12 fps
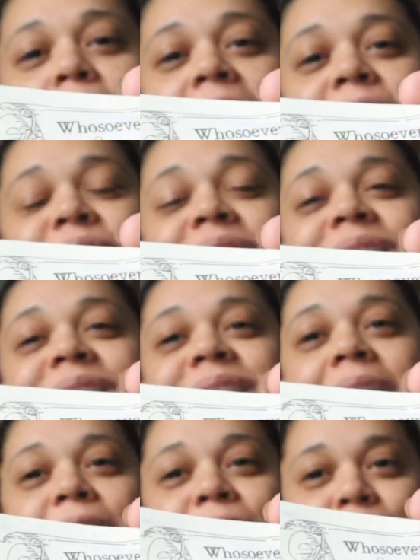I have
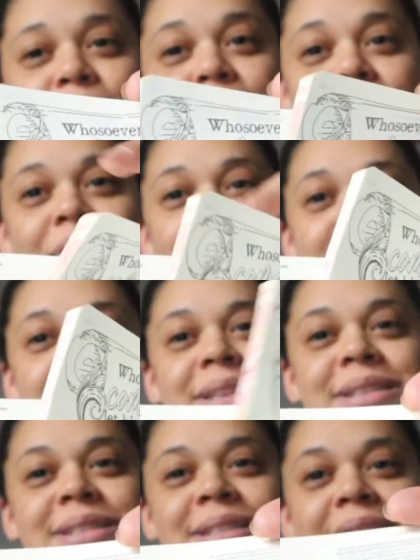never
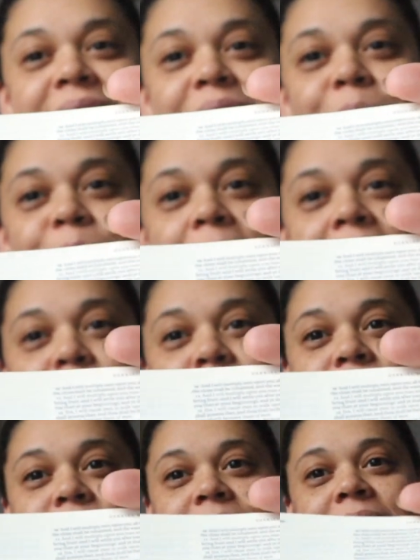seen a
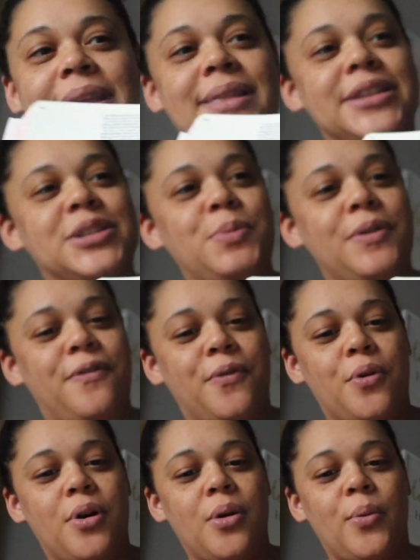Bible like this
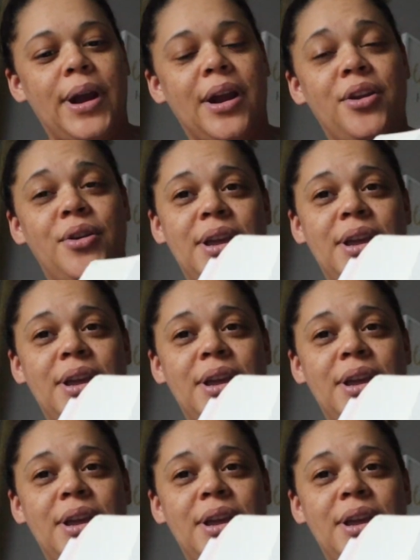before where you